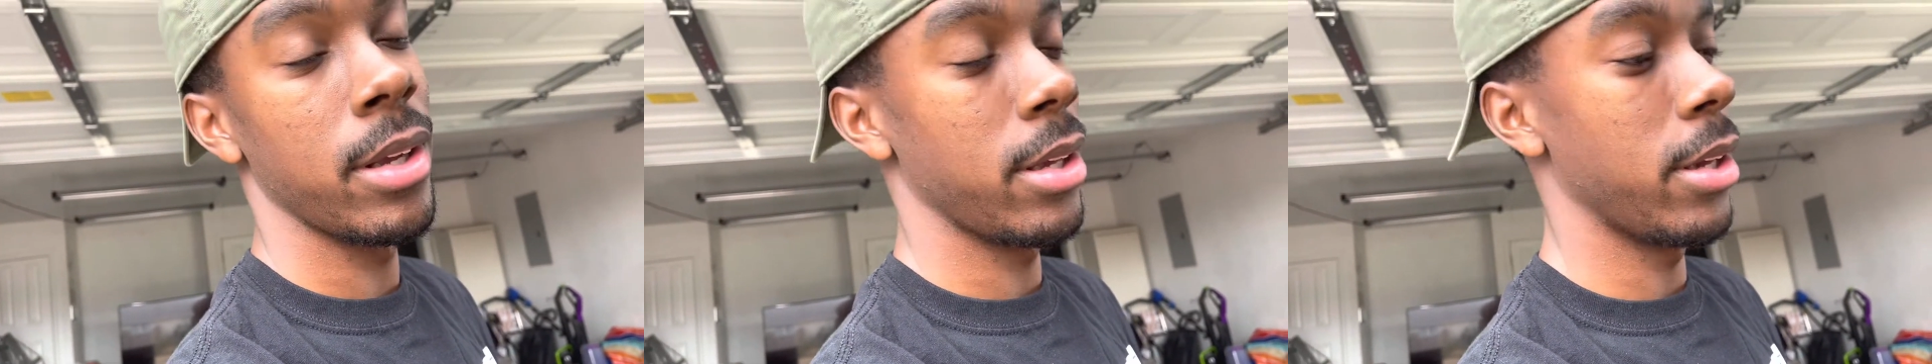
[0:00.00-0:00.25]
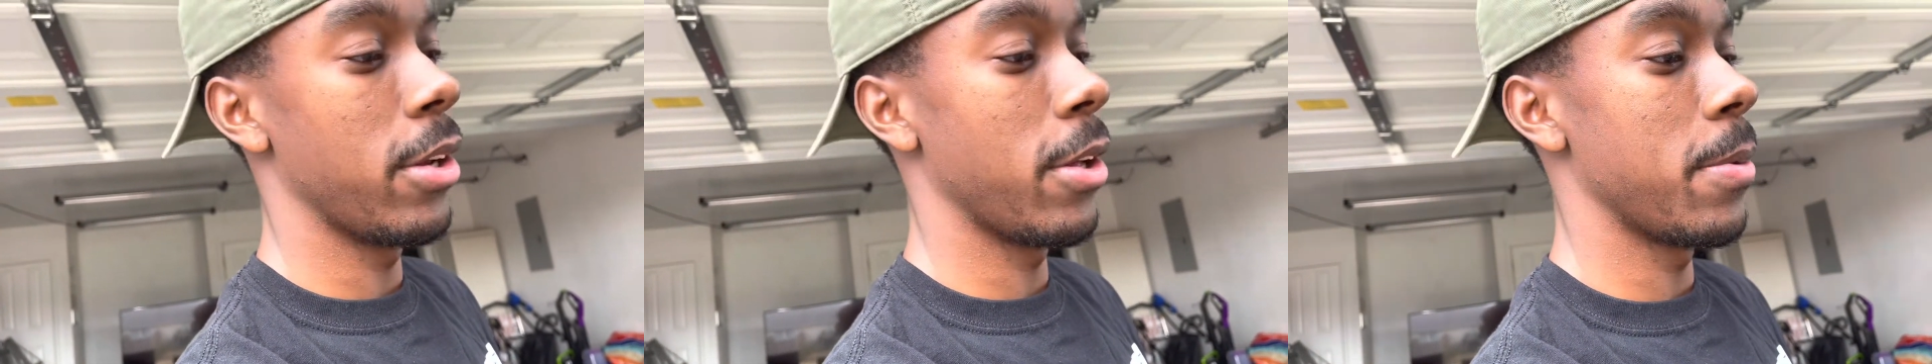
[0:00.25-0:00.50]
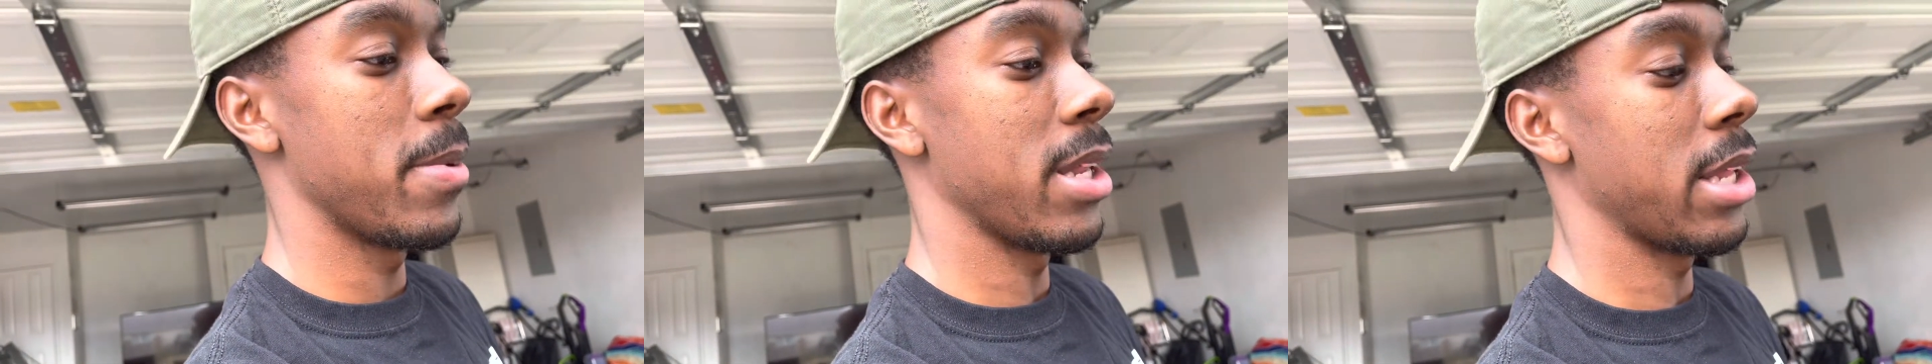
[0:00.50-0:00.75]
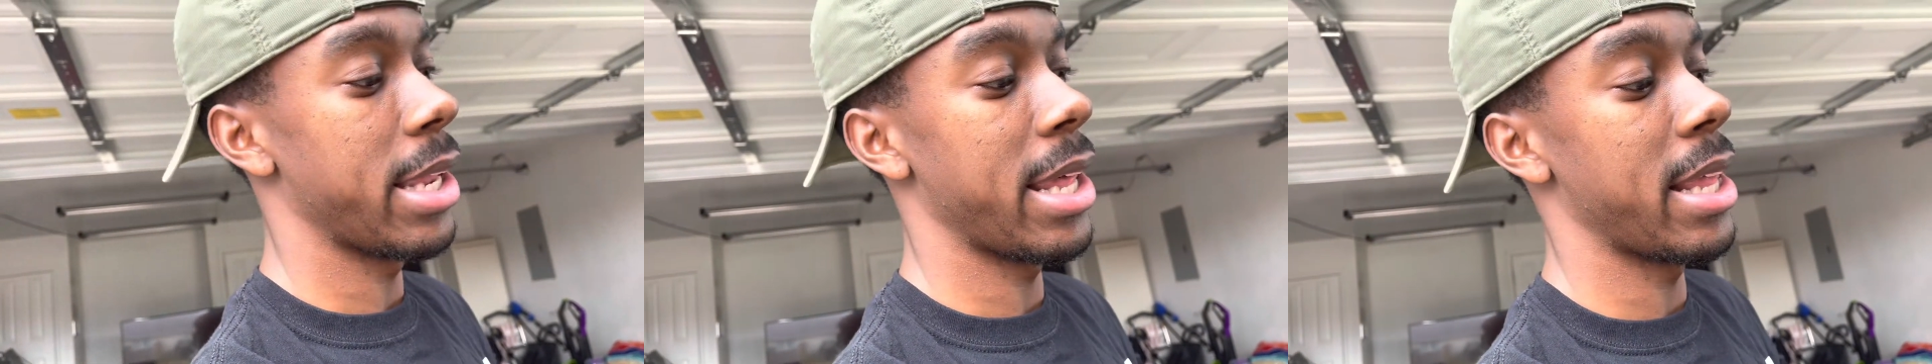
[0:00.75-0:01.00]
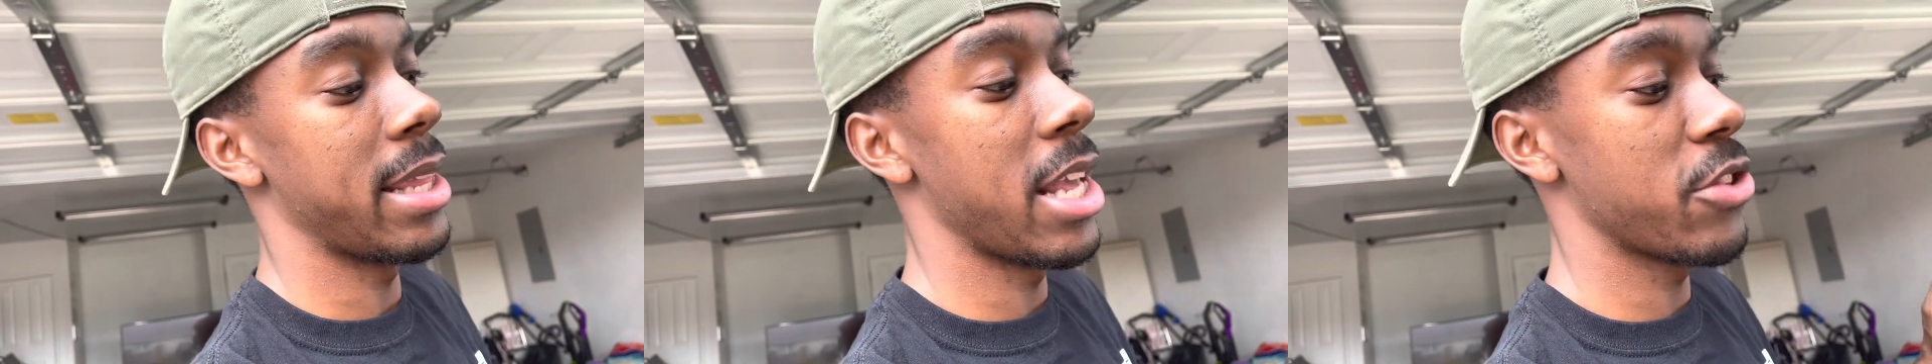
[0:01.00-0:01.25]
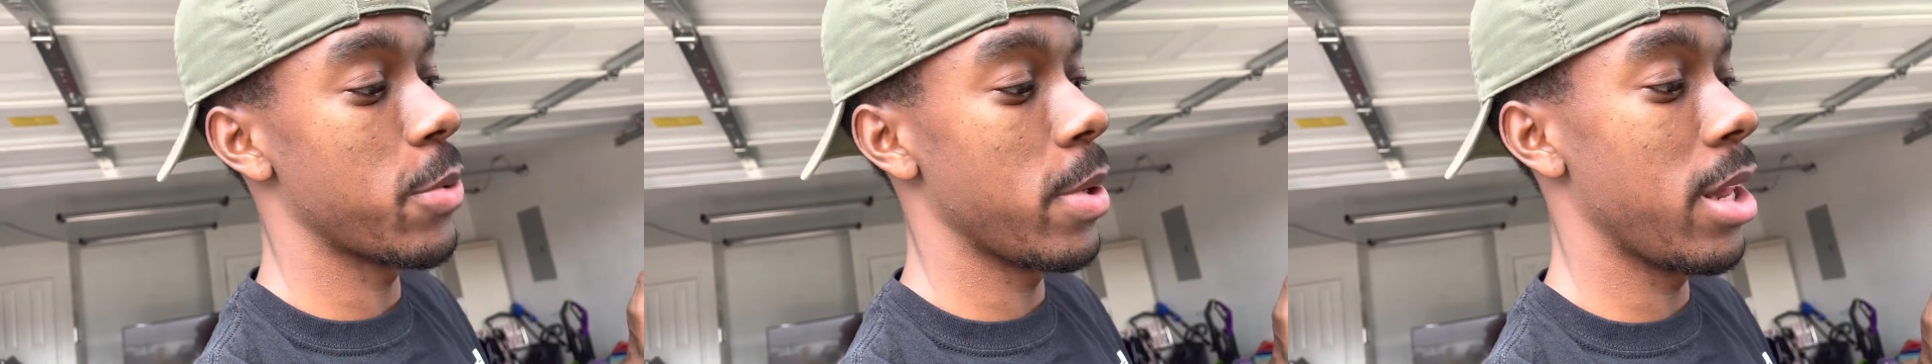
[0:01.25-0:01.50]
You know what I mean? And
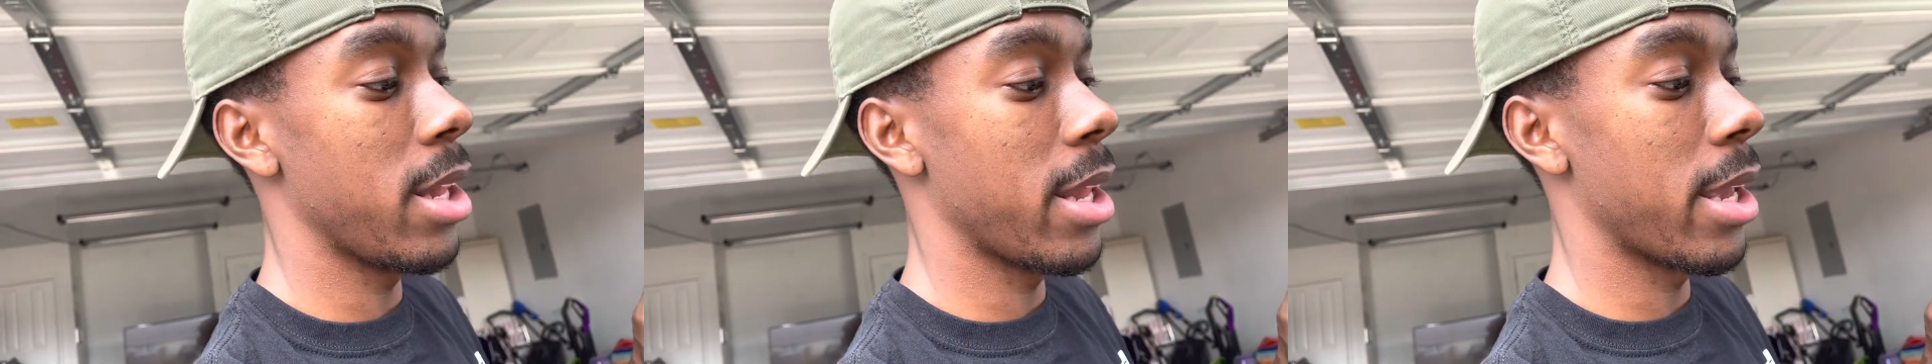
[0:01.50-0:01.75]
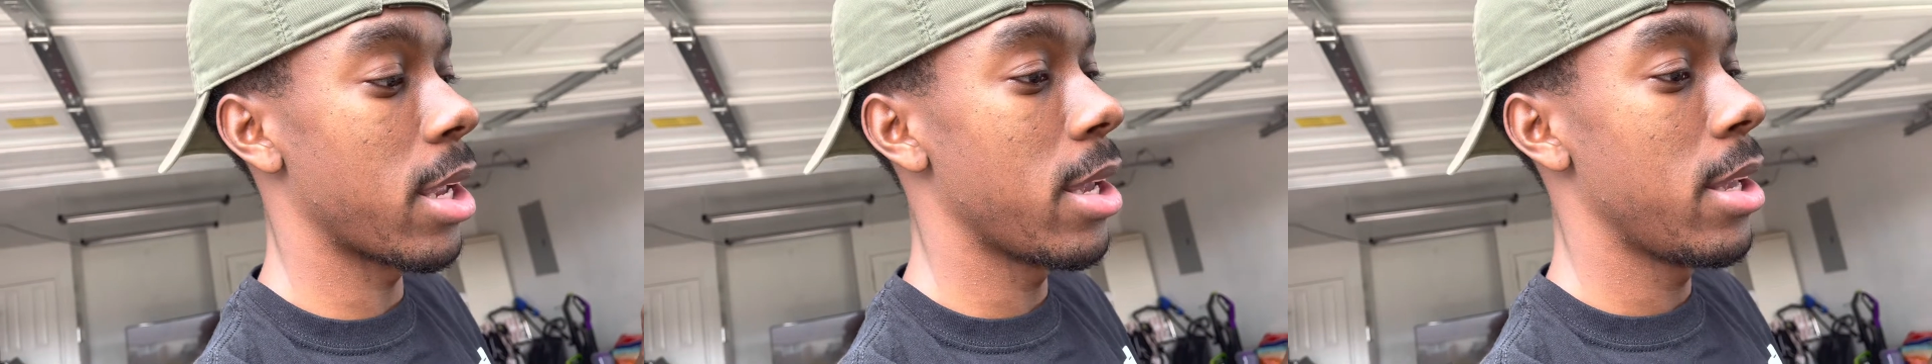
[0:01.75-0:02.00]
that's really like